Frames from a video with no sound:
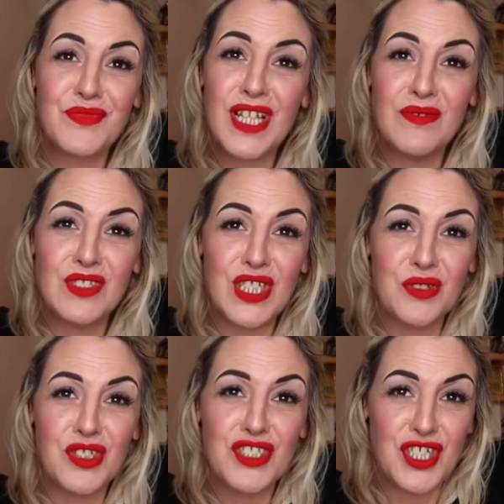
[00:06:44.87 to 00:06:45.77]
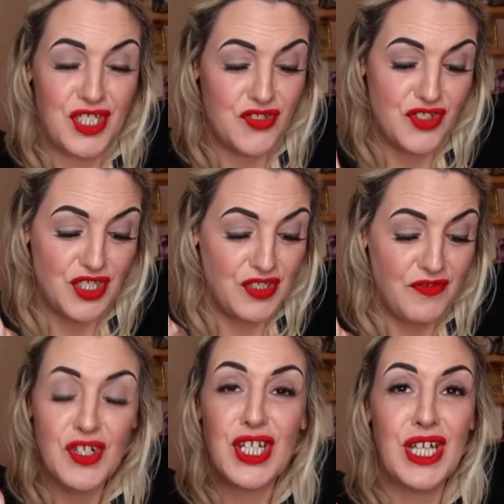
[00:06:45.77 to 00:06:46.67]
life is not going to change until you're
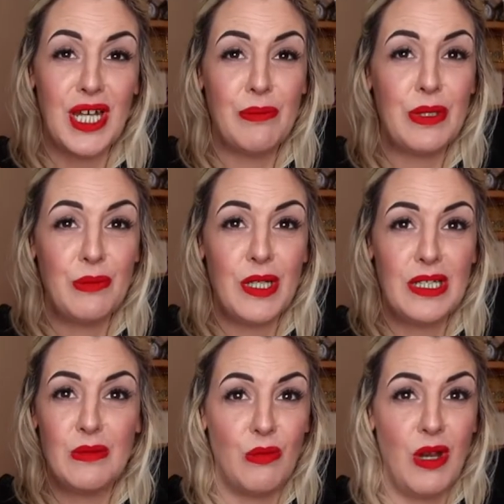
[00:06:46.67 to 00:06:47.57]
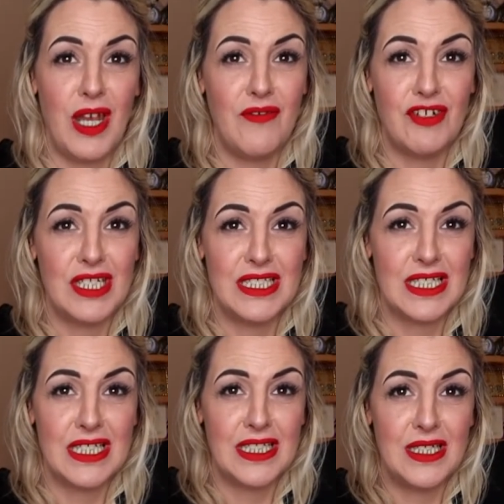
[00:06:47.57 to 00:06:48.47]
fucking happy with whatever it is
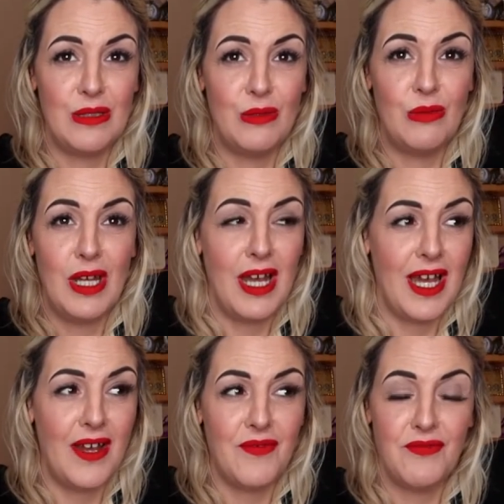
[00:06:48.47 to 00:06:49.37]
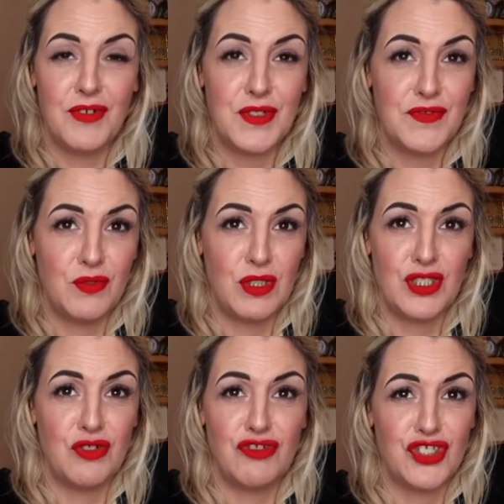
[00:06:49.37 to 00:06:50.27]
that you have in front of you
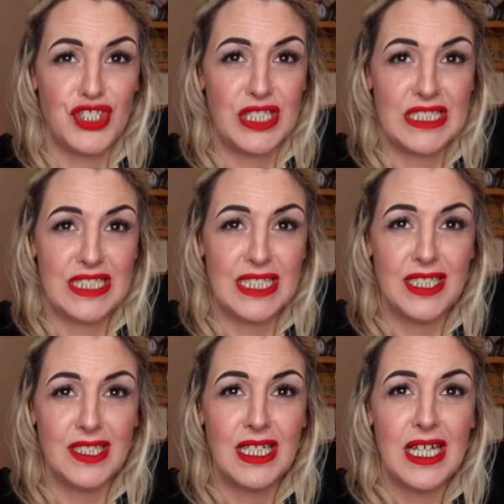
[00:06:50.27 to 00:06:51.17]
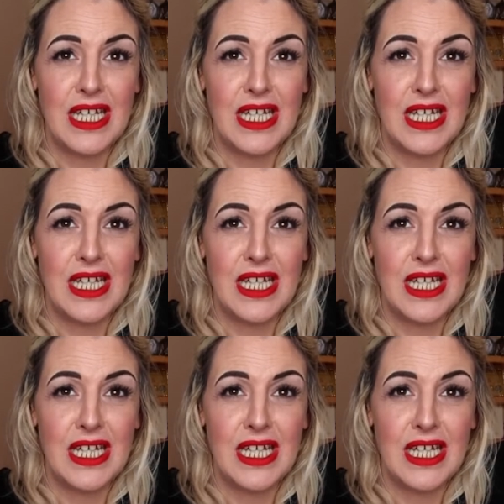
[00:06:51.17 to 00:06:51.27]
that you're just not seeing.